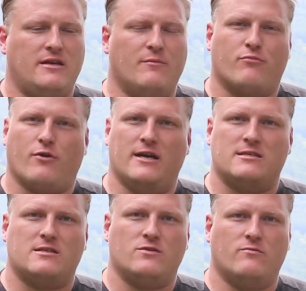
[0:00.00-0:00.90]

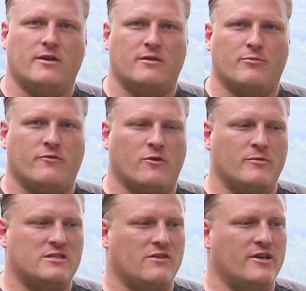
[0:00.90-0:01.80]
impressed with the
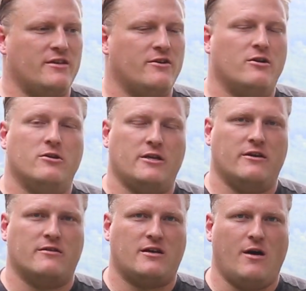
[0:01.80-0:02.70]
performance of it, you know, only
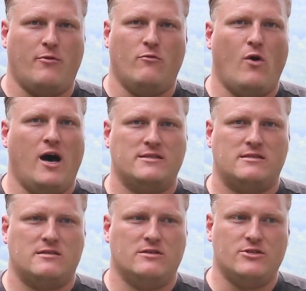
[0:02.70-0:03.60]
a couple
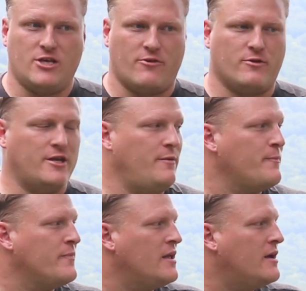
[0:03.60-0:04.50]
watts generally.
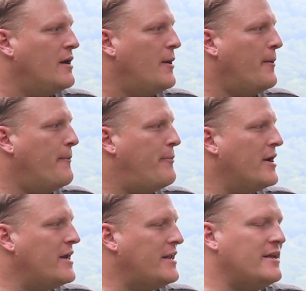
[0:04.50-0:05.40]

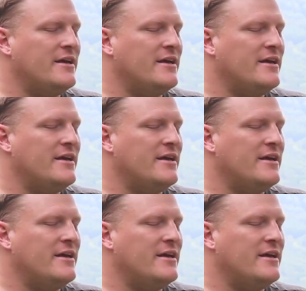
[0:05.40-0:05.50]
But